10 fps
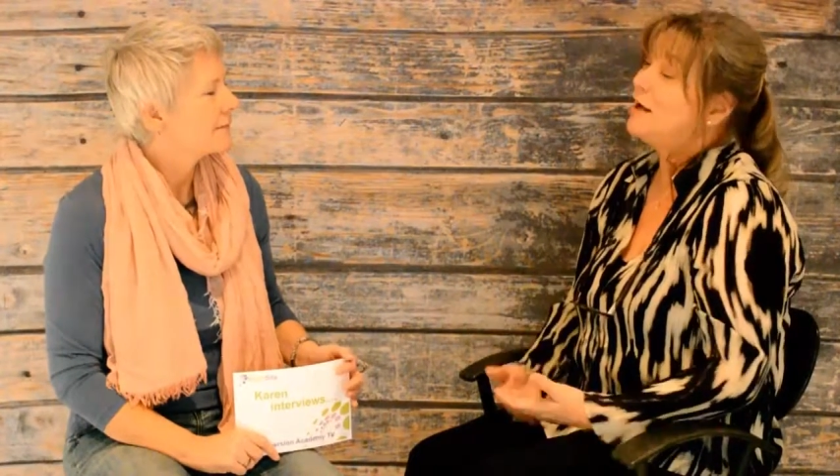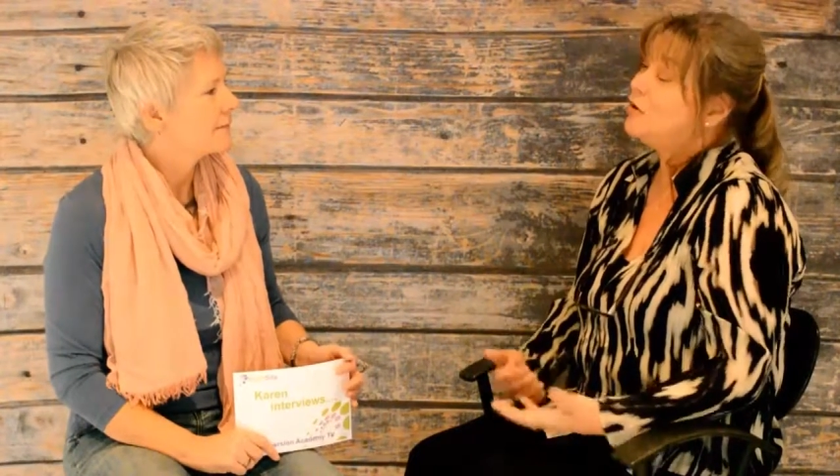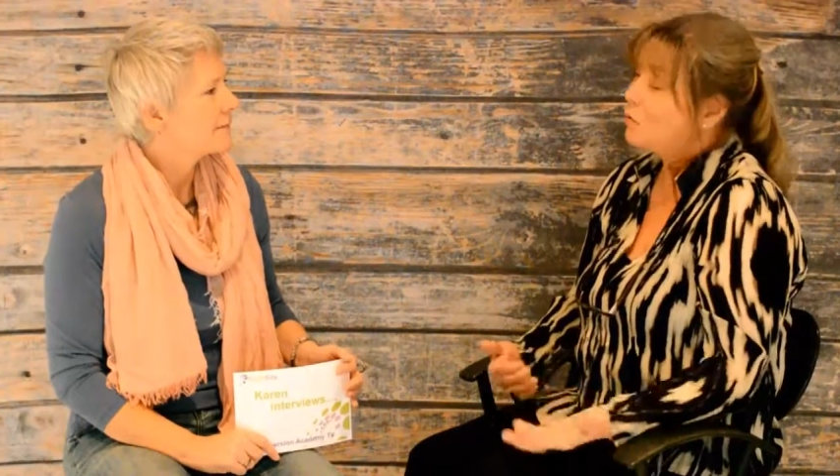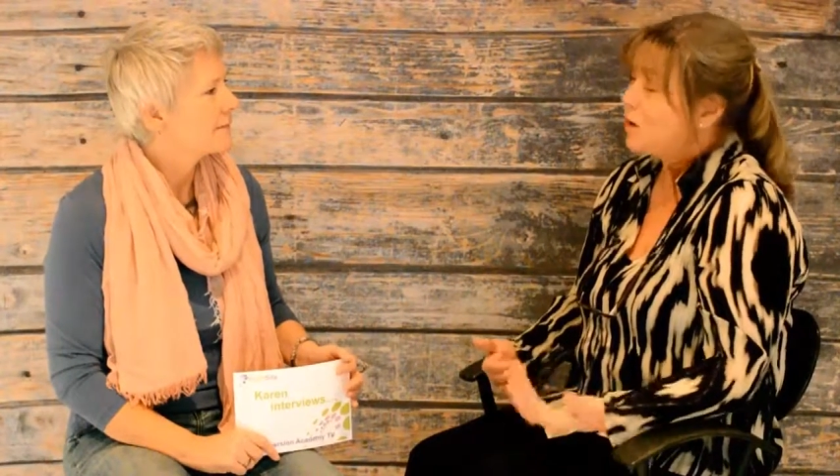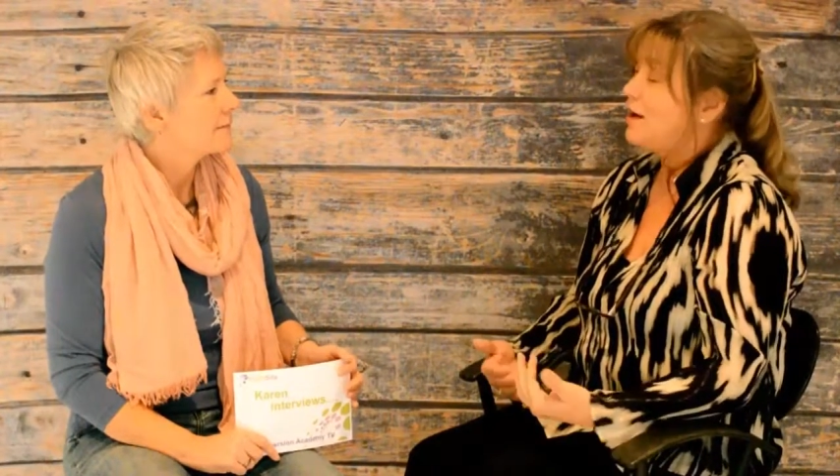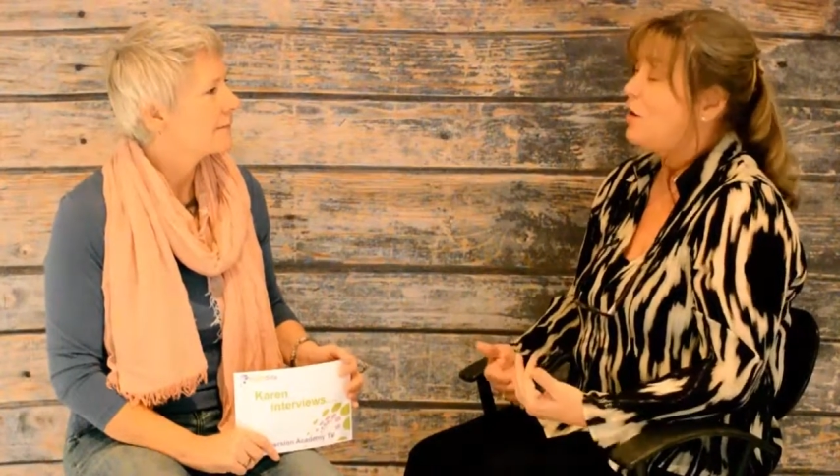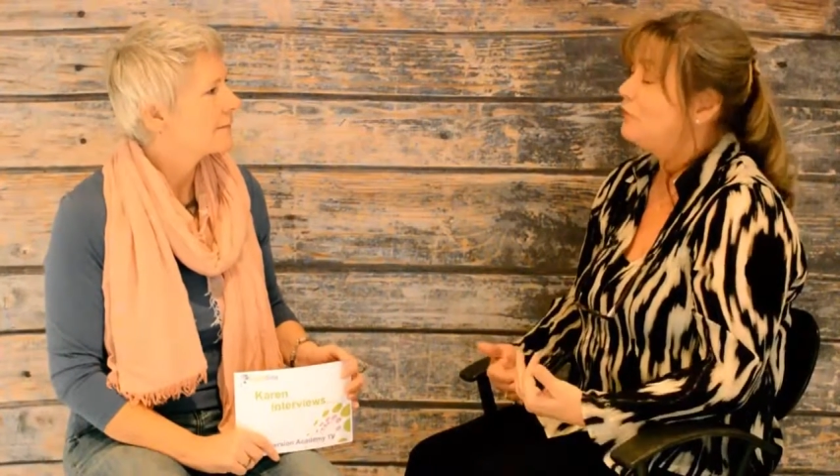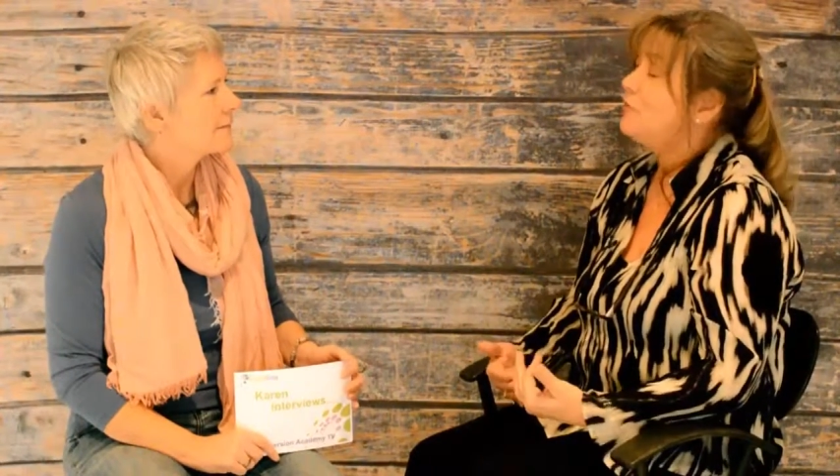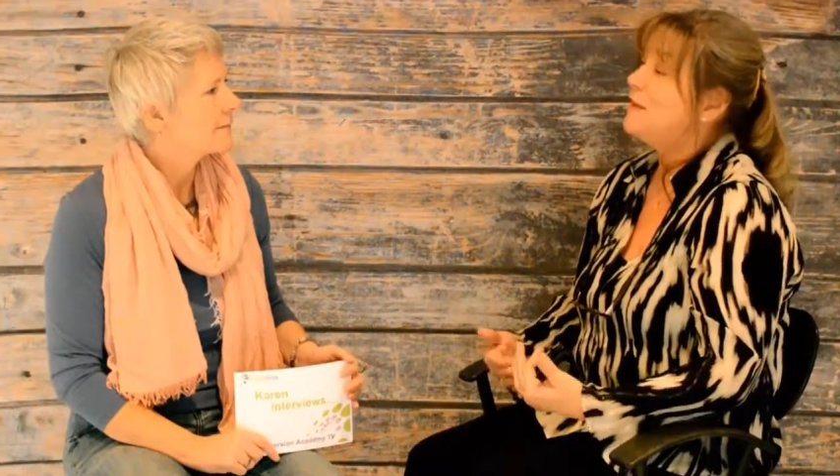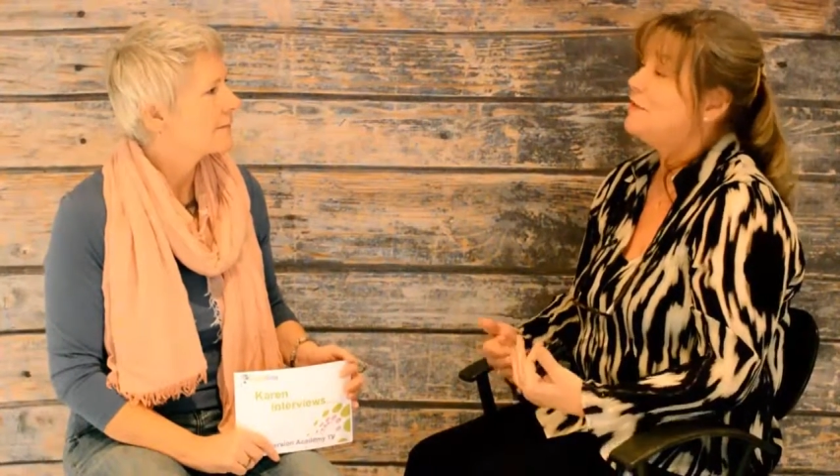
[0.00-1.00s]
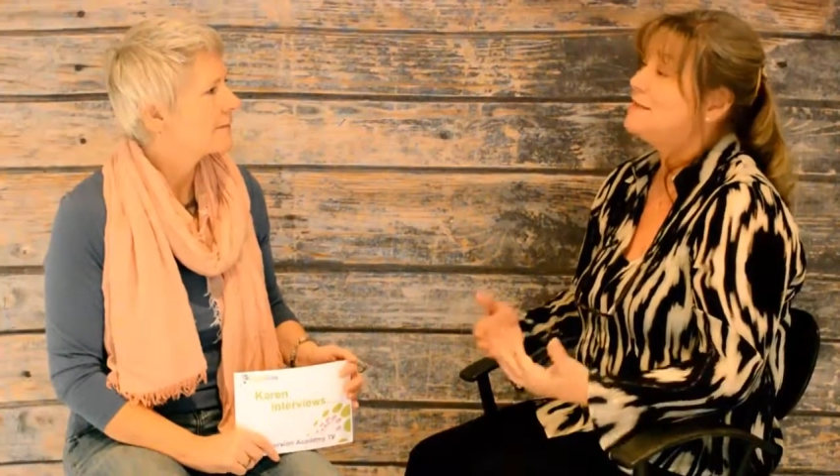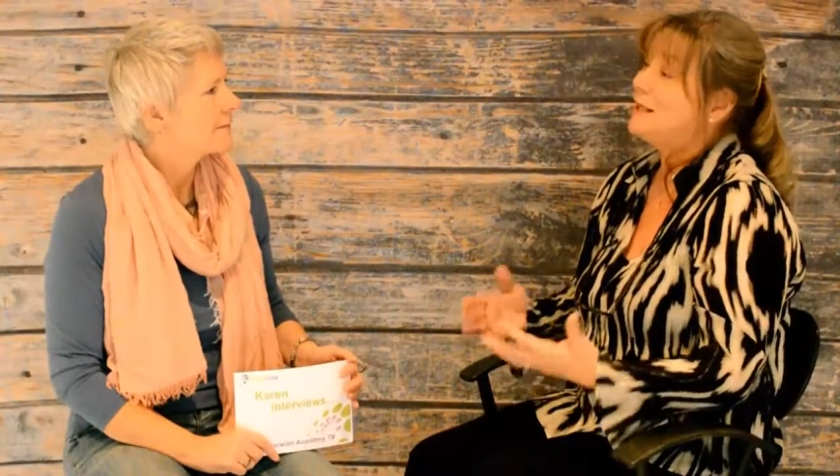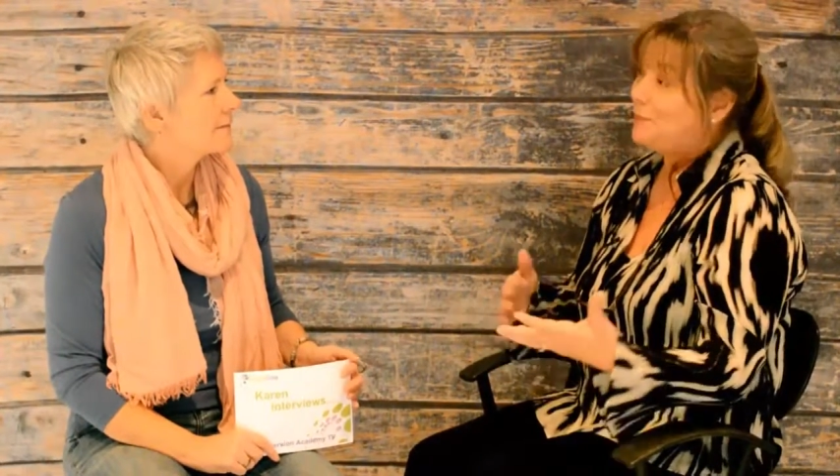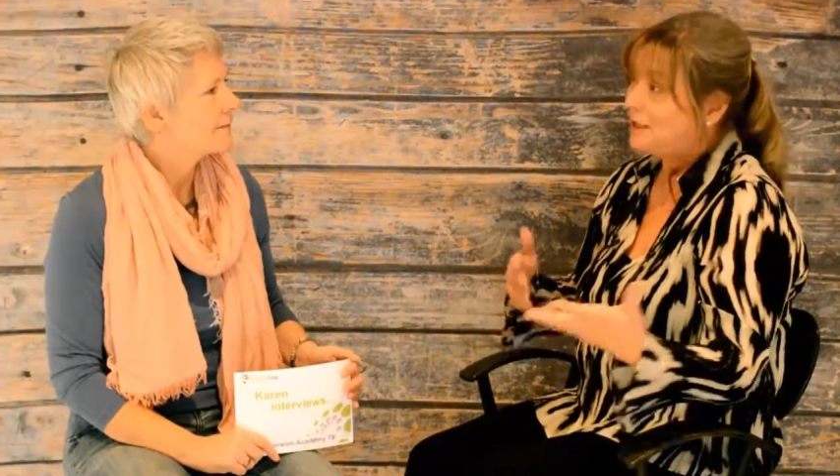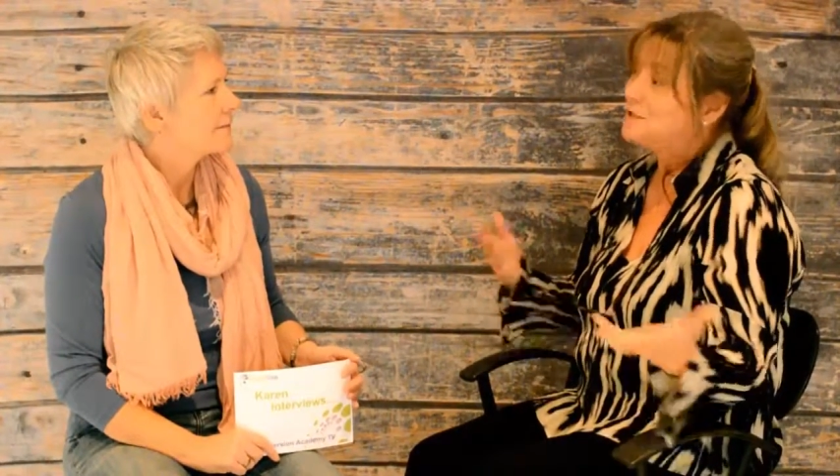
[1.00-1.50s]
And quite often they've
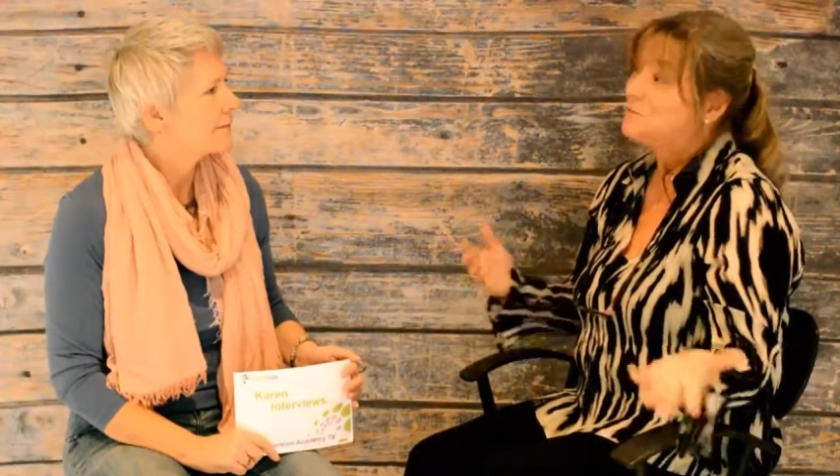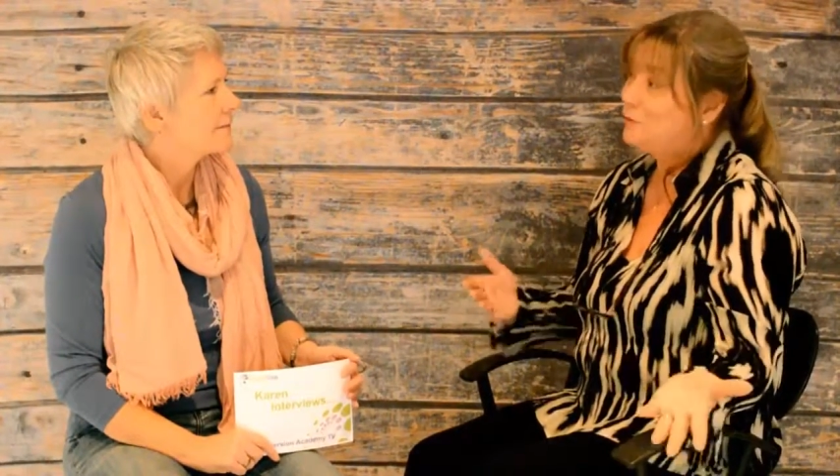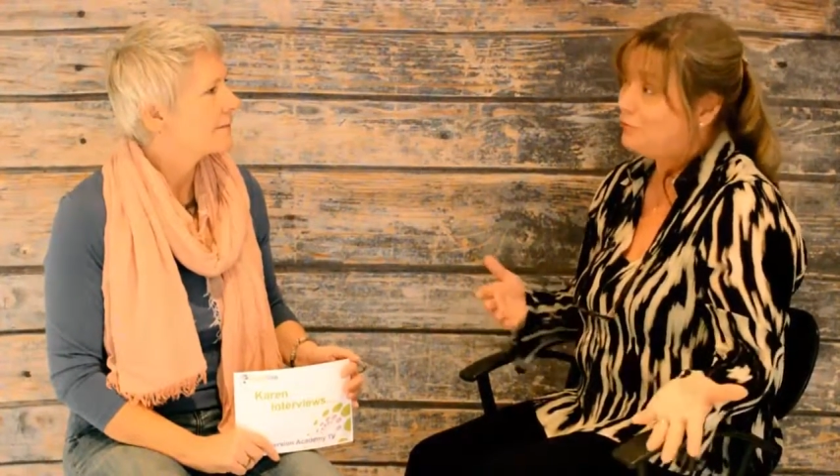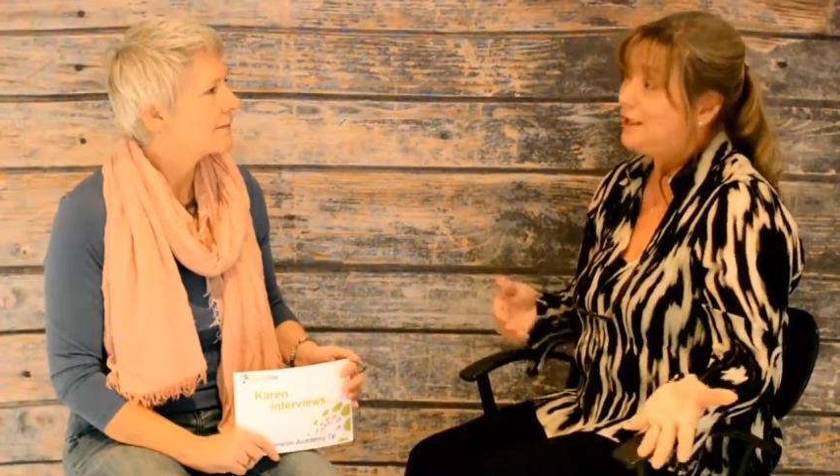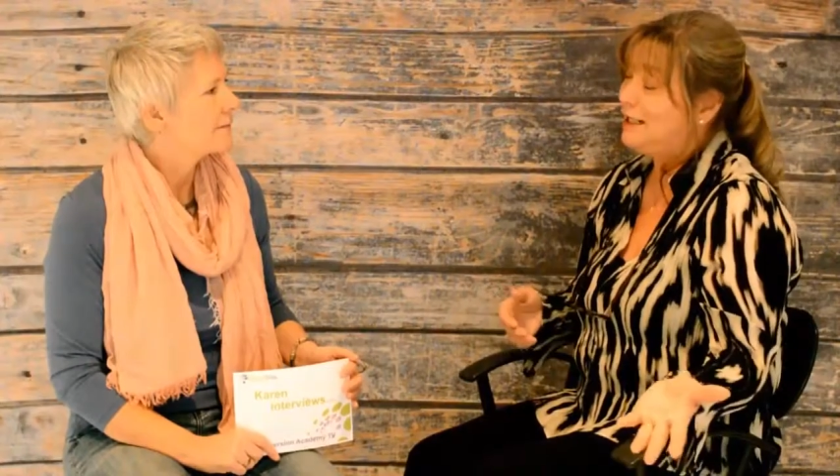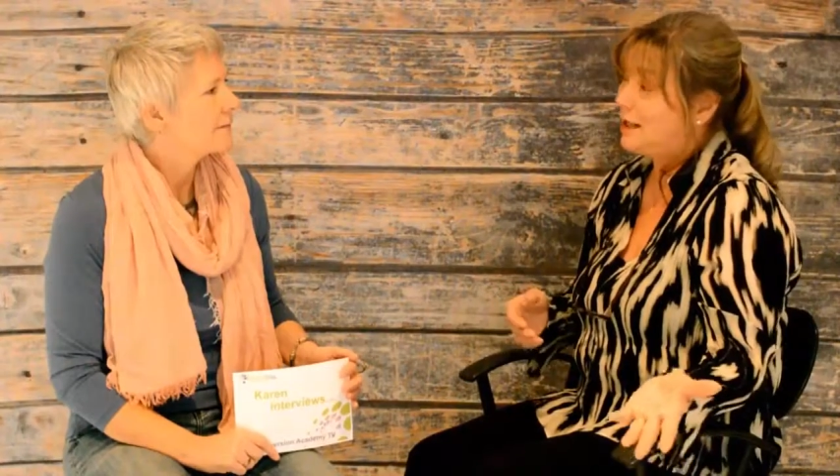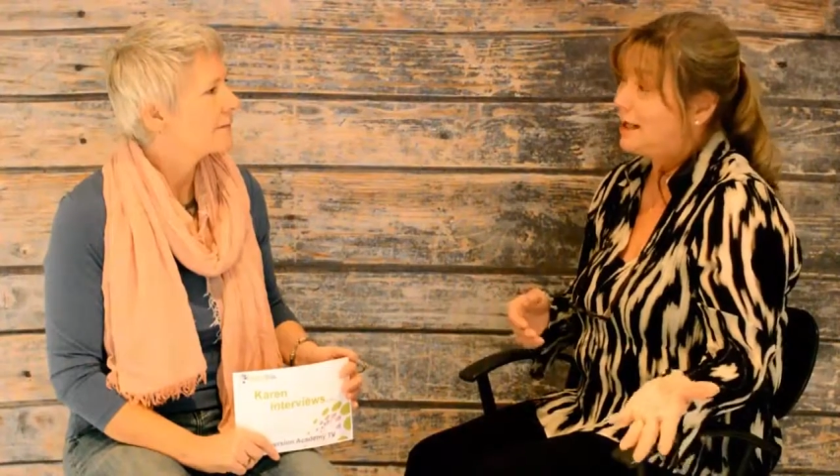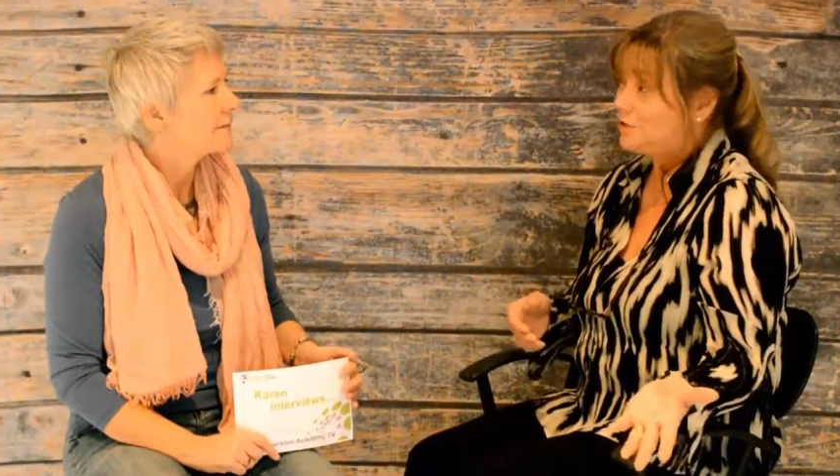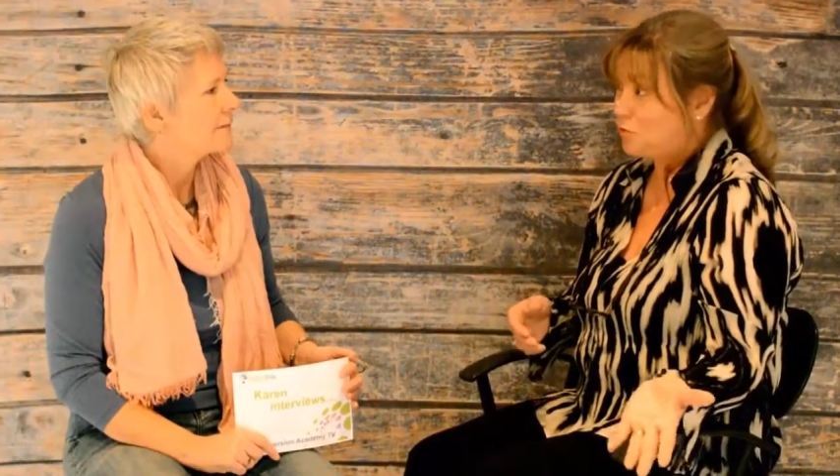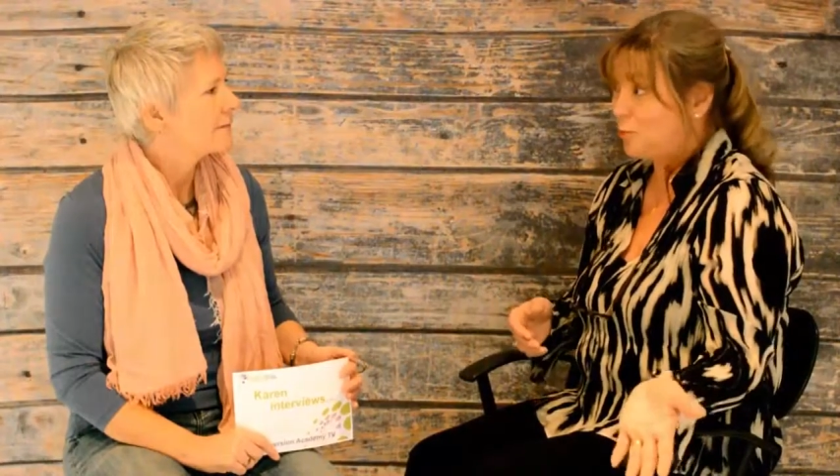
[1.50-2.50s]
said, because we really liked your